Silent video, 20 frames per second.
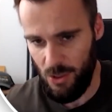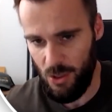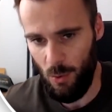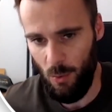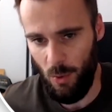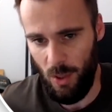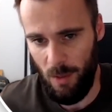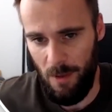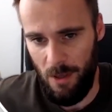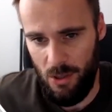So we
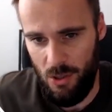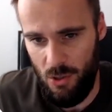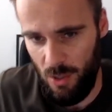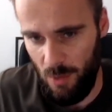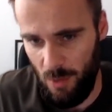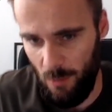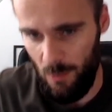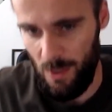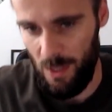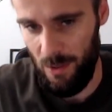want to make sure
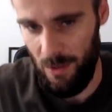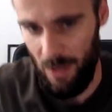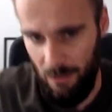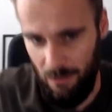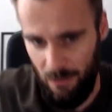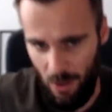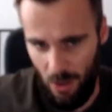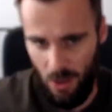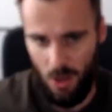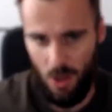that we
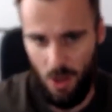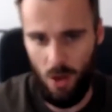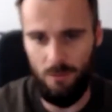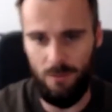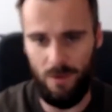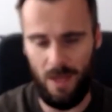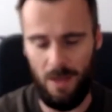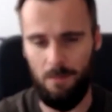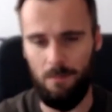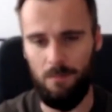have enough
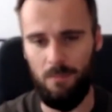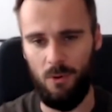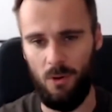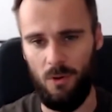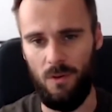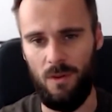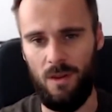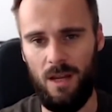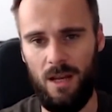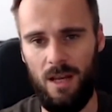input
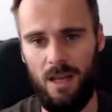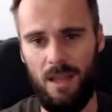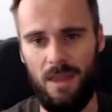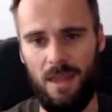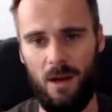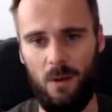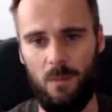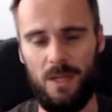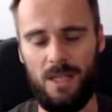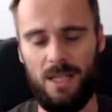
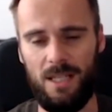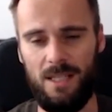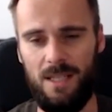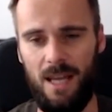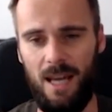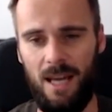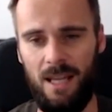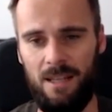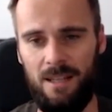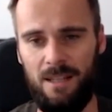that we can
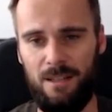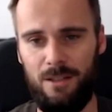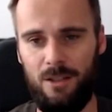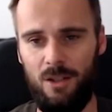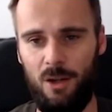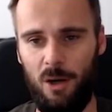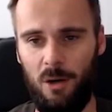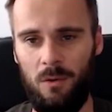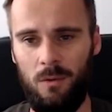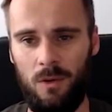then,
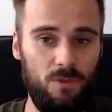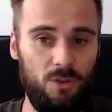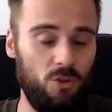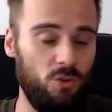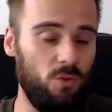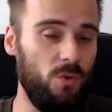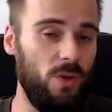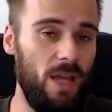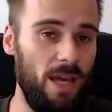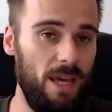
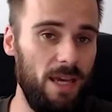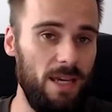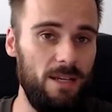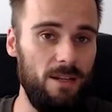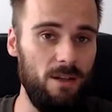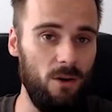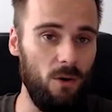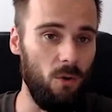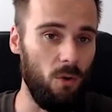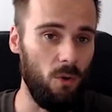
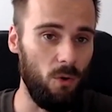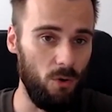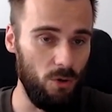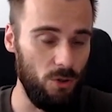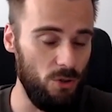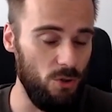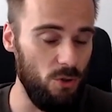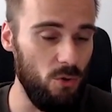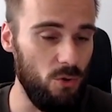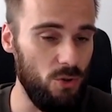create or
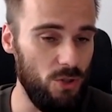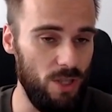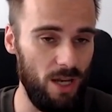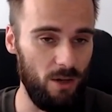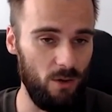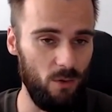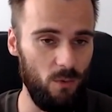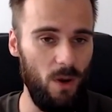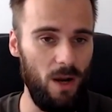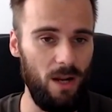use
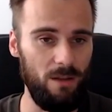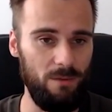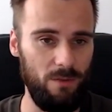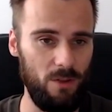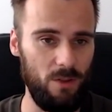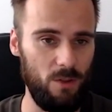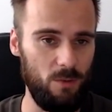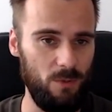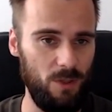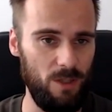that
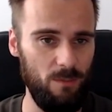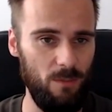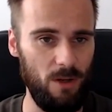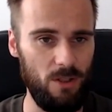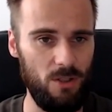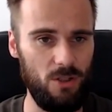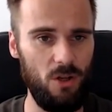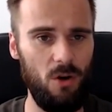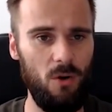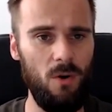relevance pretty much.
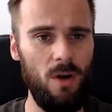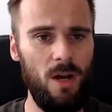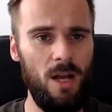So